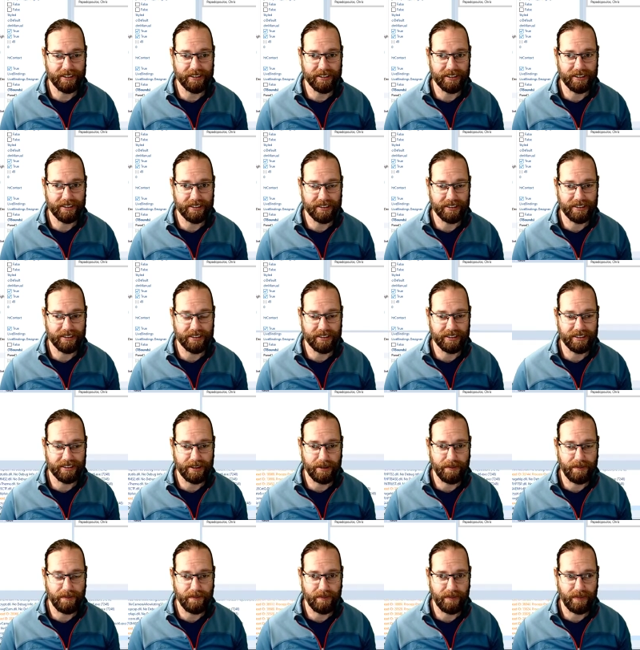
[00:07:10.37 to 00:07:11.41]

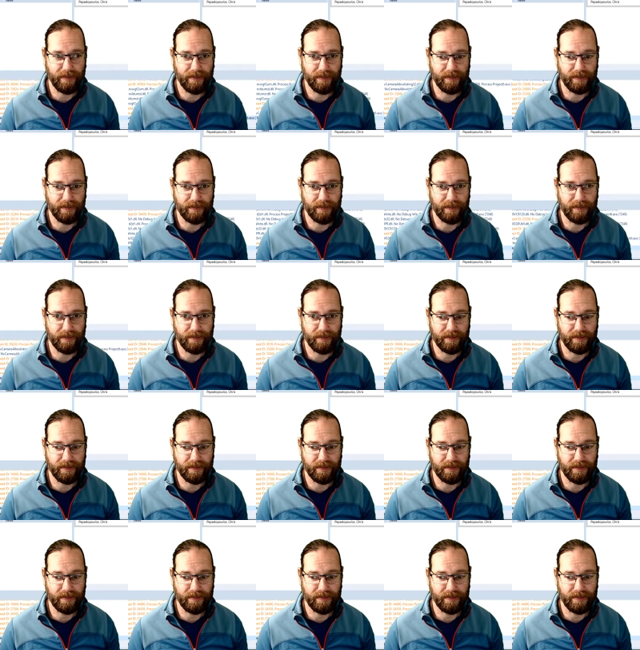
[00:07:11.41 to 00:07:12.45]

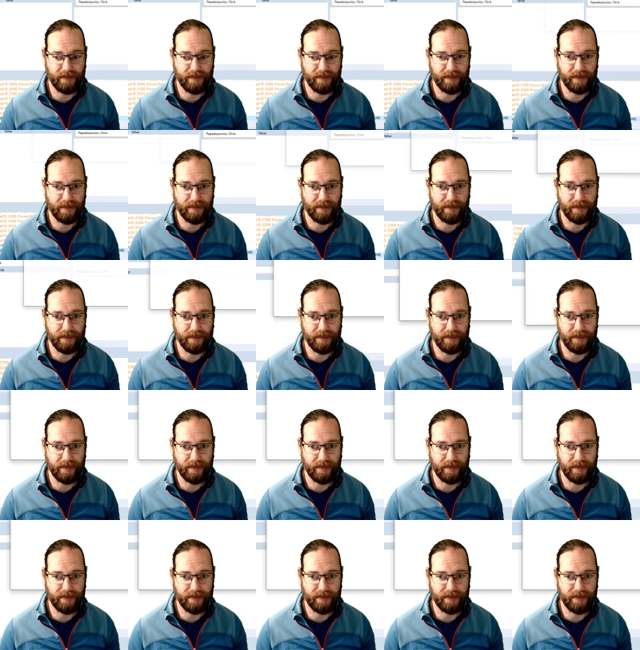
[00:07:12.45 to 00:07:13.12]
[no speech]